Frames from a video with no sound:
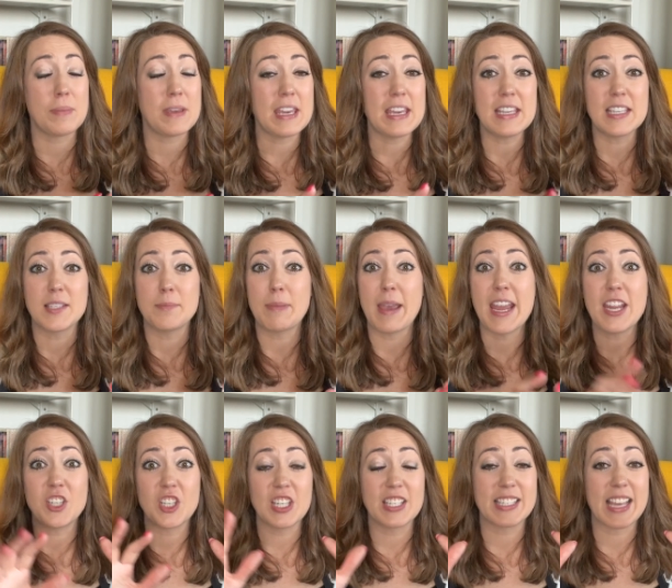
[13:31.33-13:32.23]
peace,
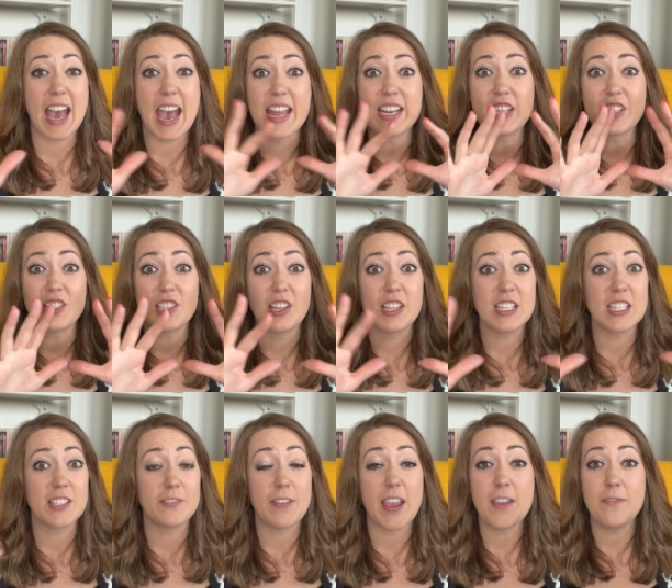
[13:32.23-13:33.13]
patience, kindness,
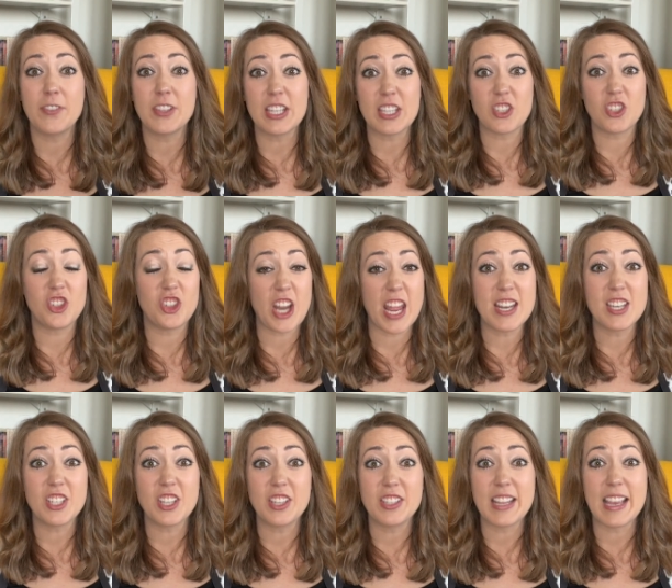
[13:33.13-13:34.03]
goodness, faithfulness,
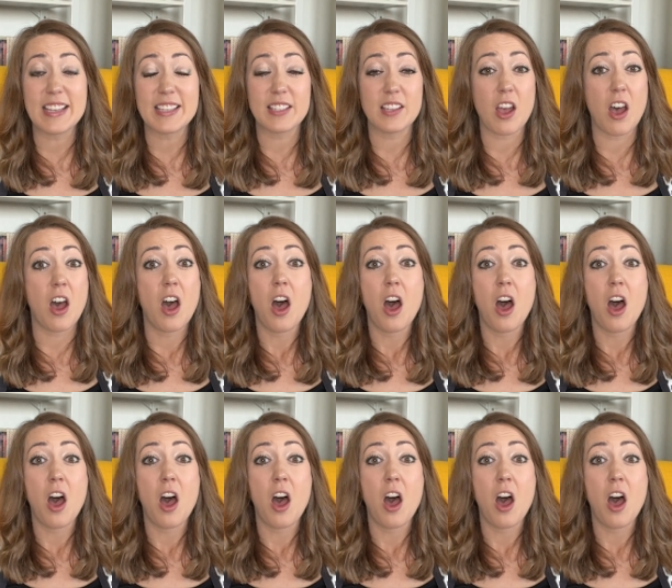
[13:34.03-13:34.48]
gentleness,